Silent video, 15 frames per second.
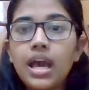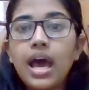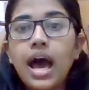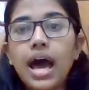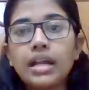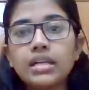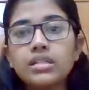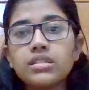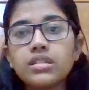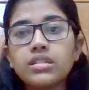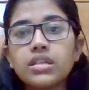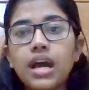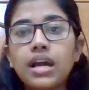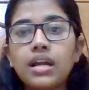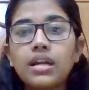and it's
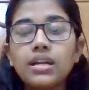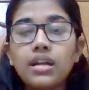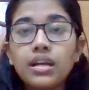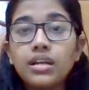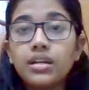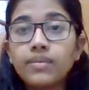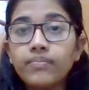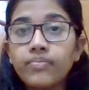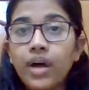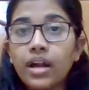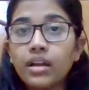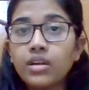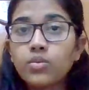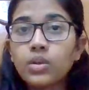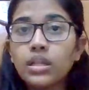decided that
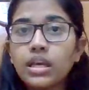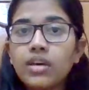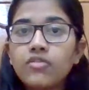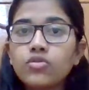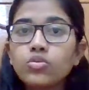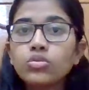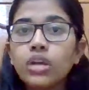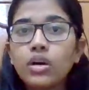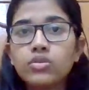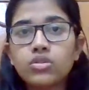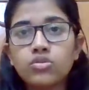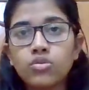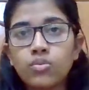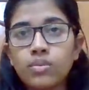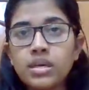it will give 2000
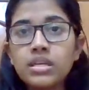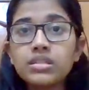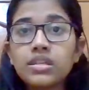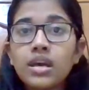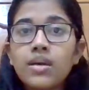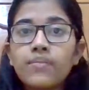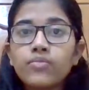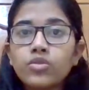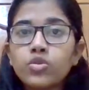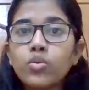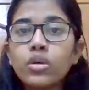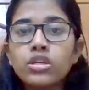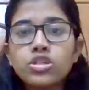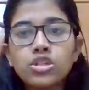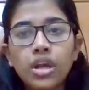rupees to
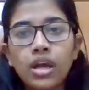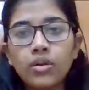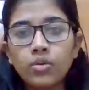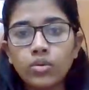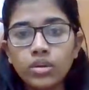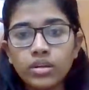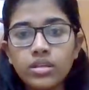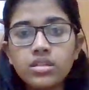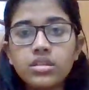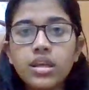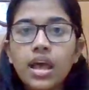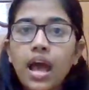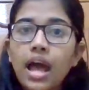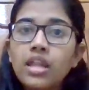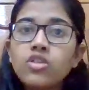its shareholders,
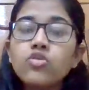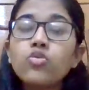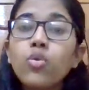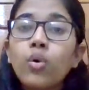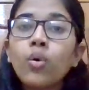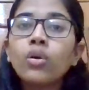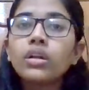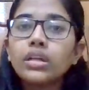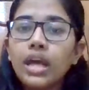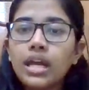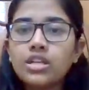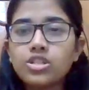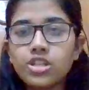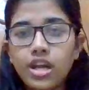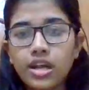and you own
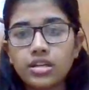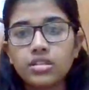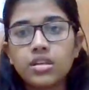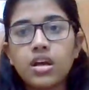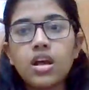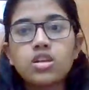10 shares.